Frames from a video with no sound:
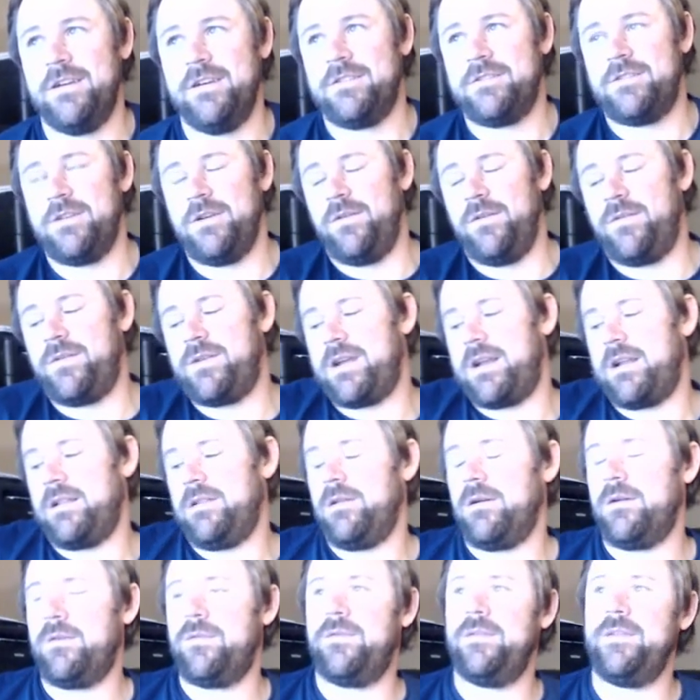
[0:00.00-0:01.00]
So you've got to
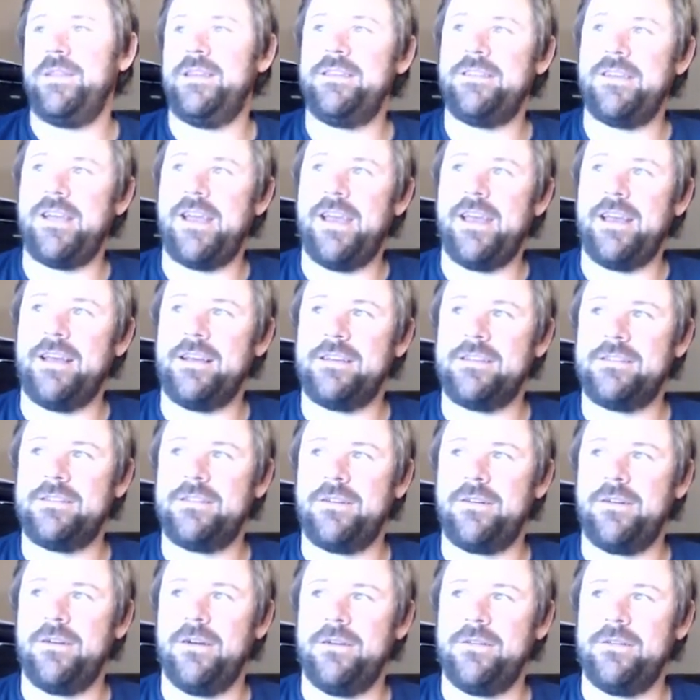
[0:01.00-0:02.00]
look for these eggs
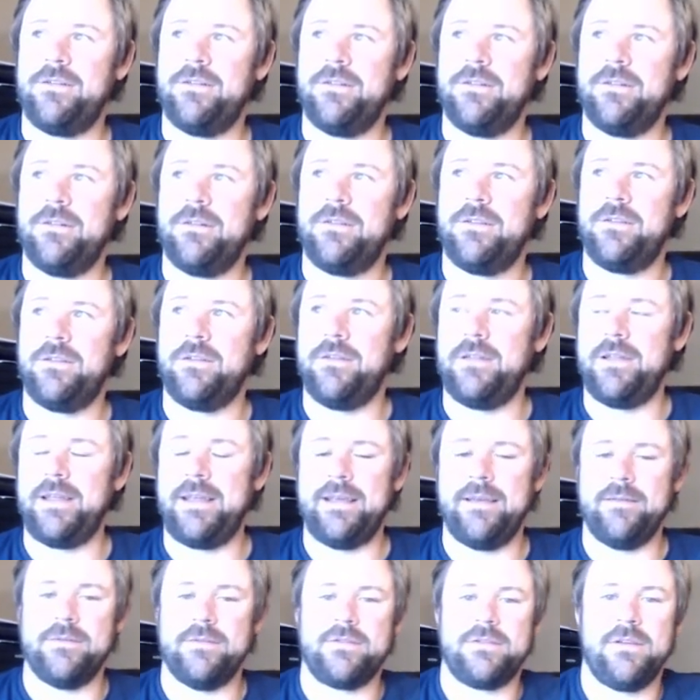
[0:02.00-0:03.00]
that are under the
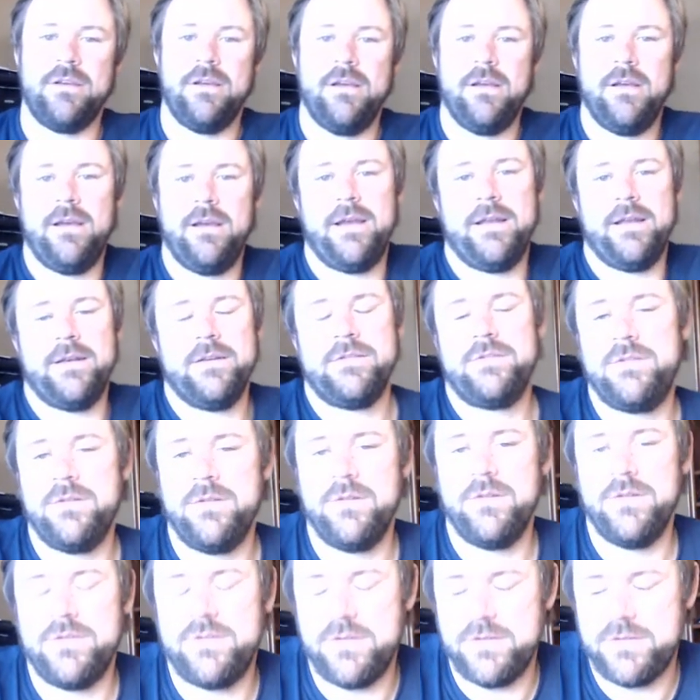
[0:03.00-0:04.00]
leaves, and as
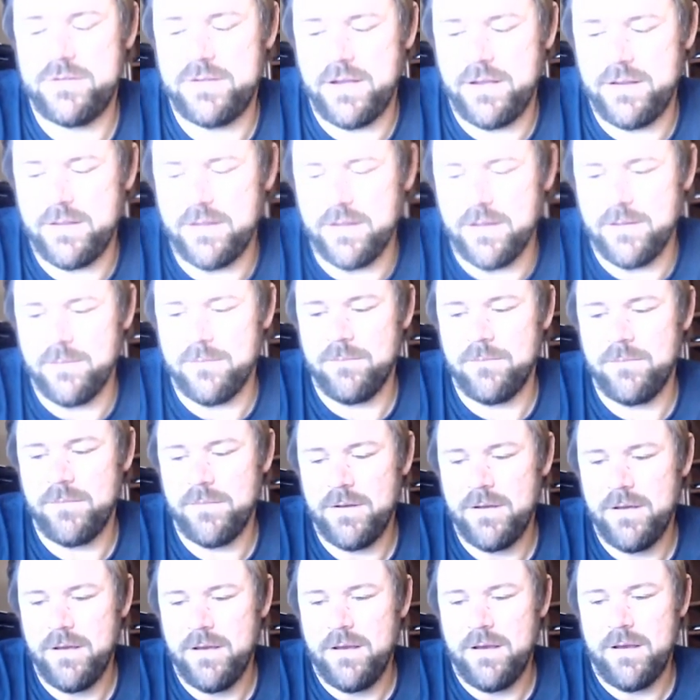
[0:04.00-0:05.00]
soon as you see them,
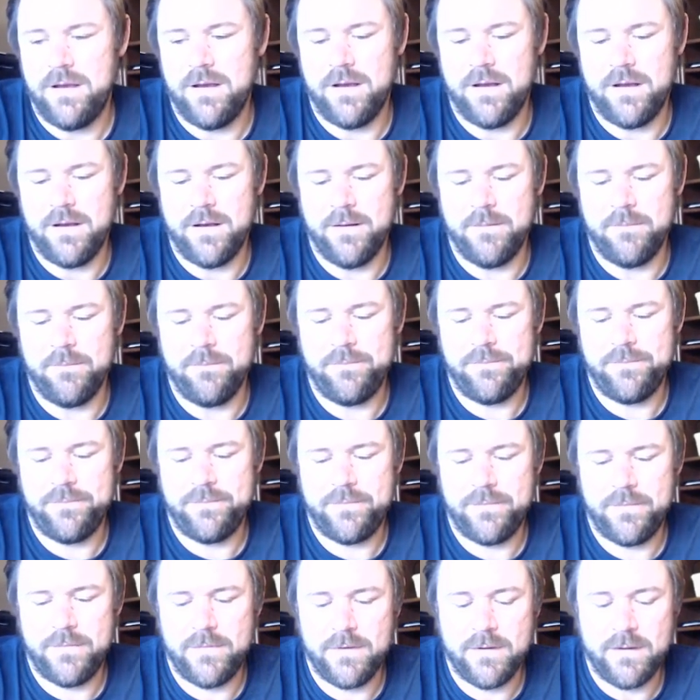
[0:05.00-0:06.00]
um,
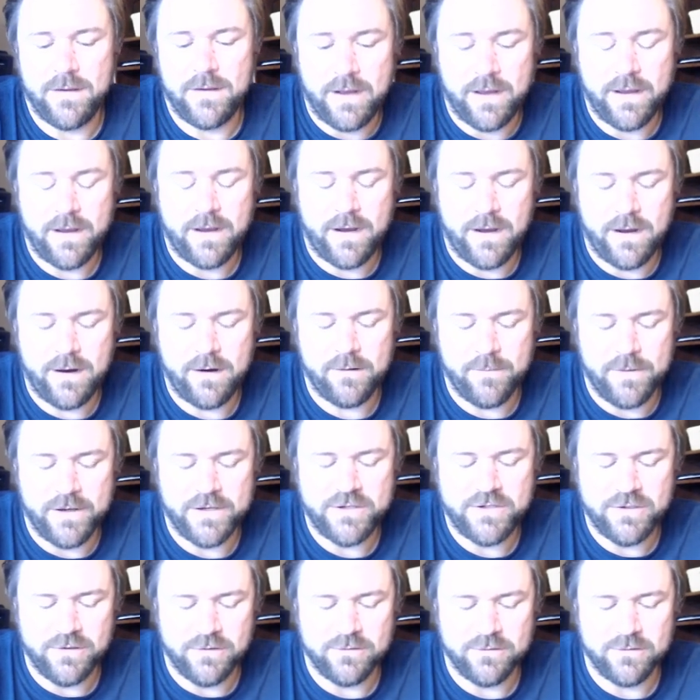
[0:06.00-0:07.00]
I hire my
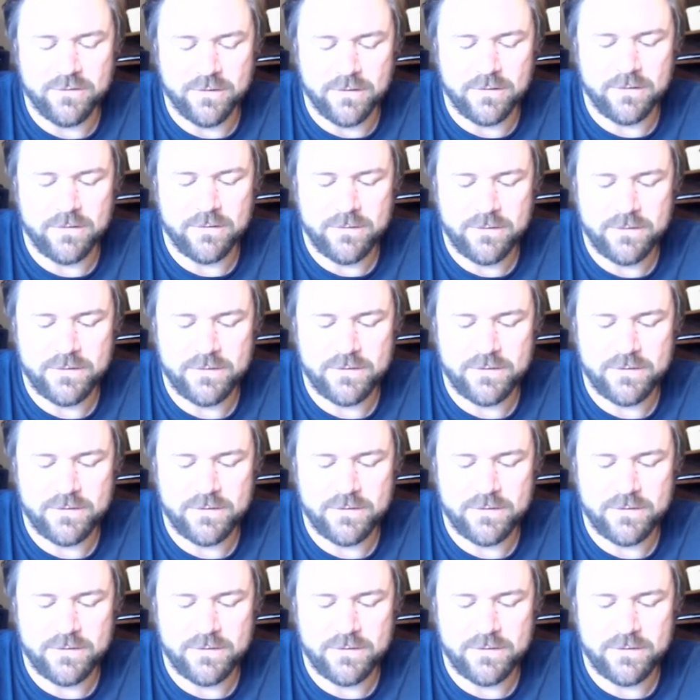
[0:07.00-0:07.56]
children to